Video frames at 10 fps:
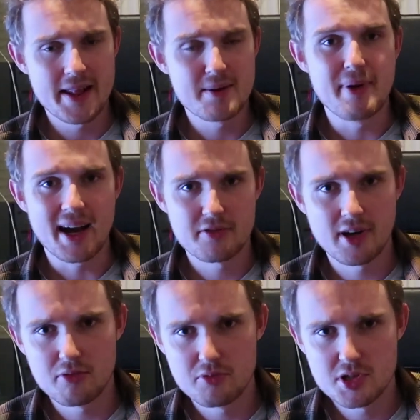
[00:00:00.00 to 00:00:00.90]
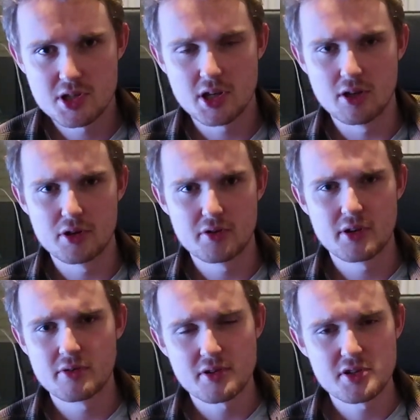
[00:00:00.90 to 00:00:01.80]
in the background. You know,
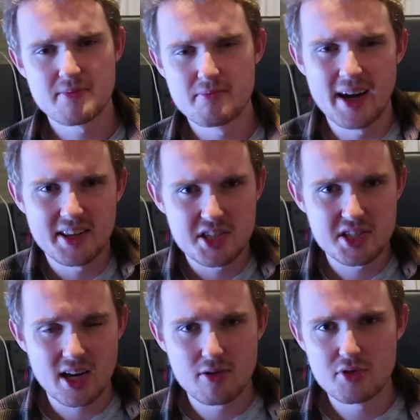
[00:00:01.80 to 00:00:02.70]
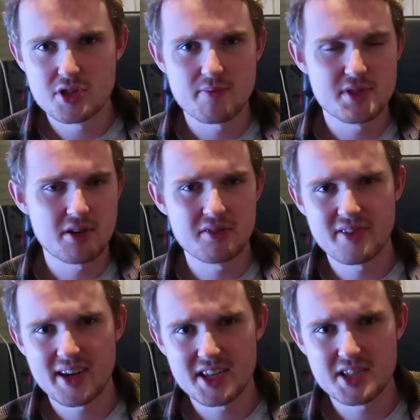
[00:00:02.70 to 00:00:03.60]
there's some minor sounds, some sound
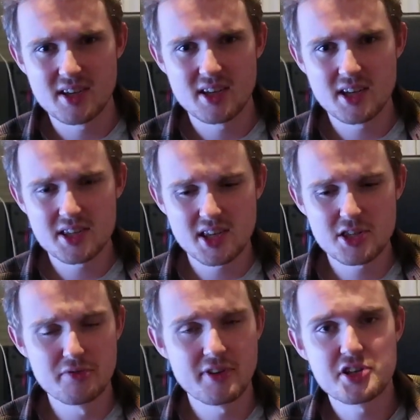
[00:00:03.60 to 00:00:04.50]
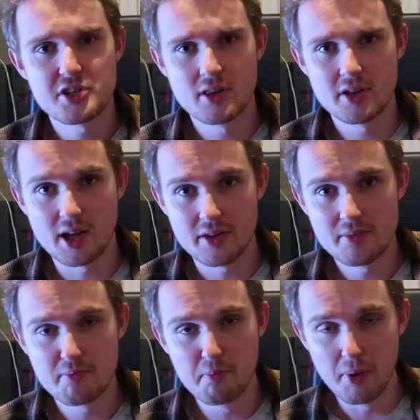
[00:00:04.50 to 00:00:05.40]
effects. It's all very subtly
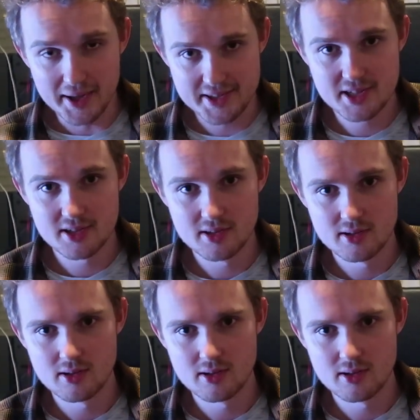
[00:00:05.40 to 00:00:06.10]
done, but